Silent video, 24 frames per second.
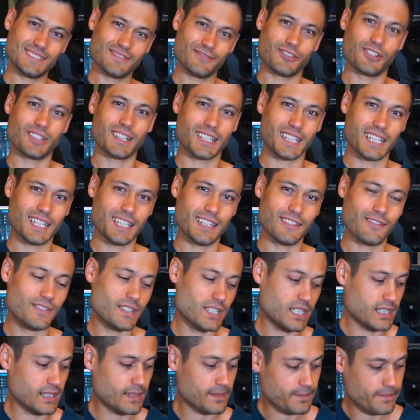for the key of
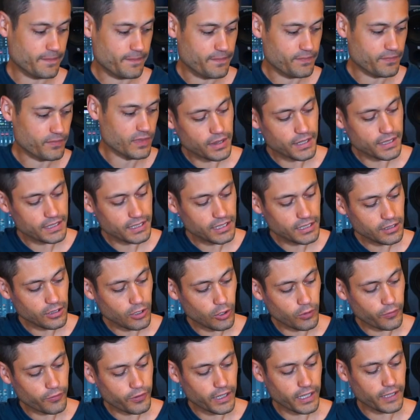D. The D
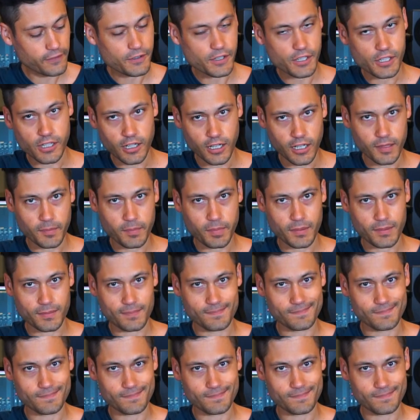over F sharp